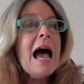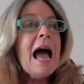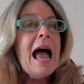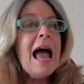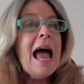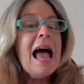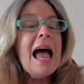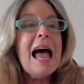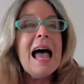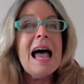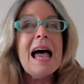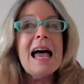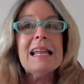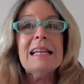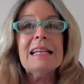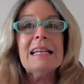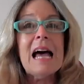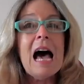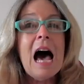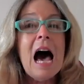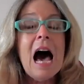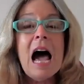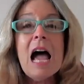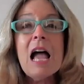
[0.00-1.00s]

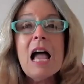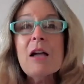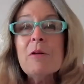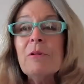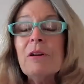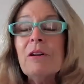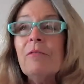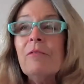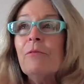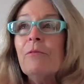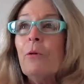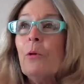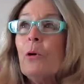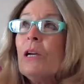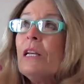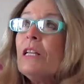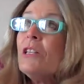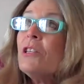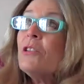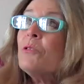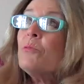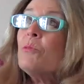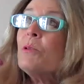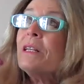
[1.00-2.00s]
and a
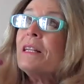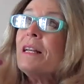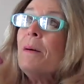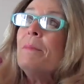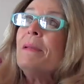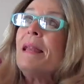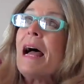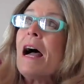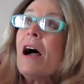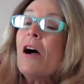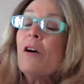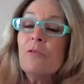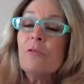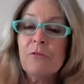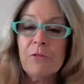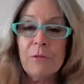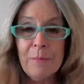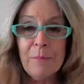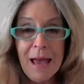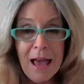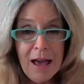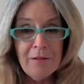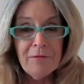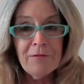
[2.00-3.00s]
voice would come down
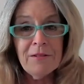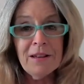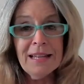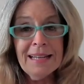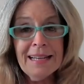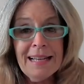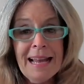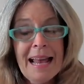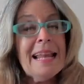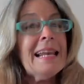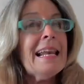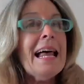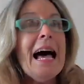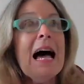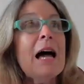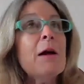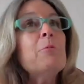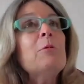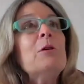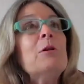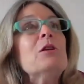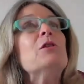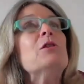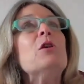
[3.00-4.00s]
from heaven and I
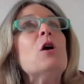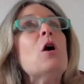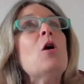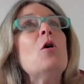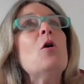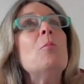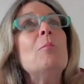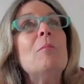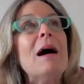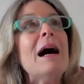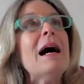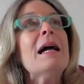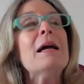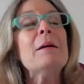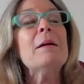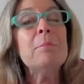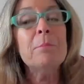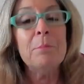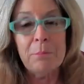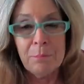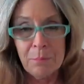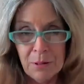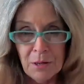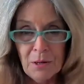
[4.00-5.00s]
would know my
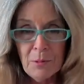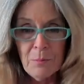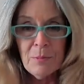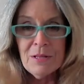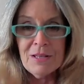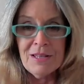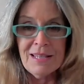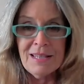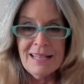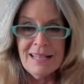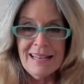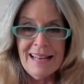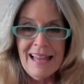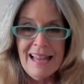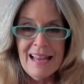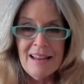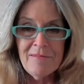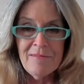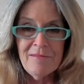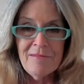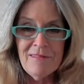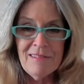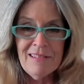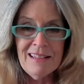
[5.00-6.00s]
purpose in
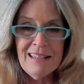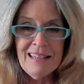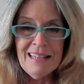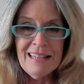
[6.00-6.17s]
life.